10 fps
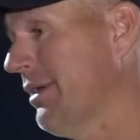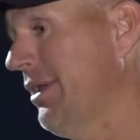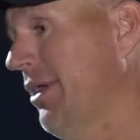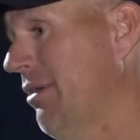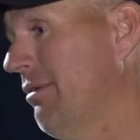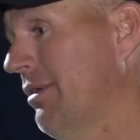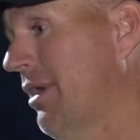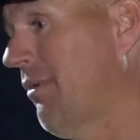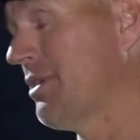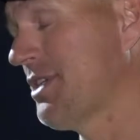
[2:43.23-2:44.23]

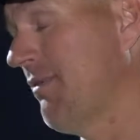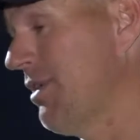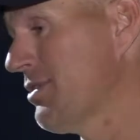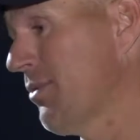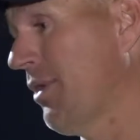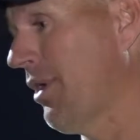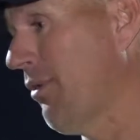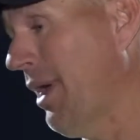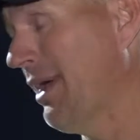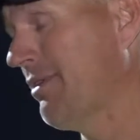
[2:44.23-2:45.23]
our receivers were
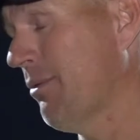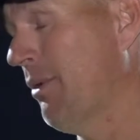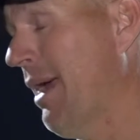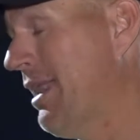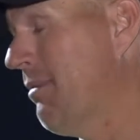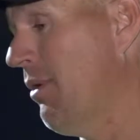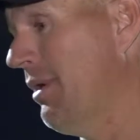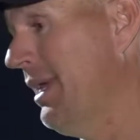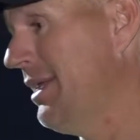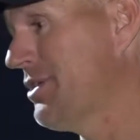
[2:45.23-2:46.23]
great. We ran the ball
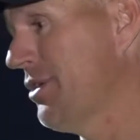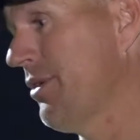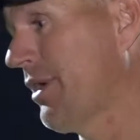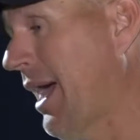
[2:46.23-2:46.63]
when we needed to.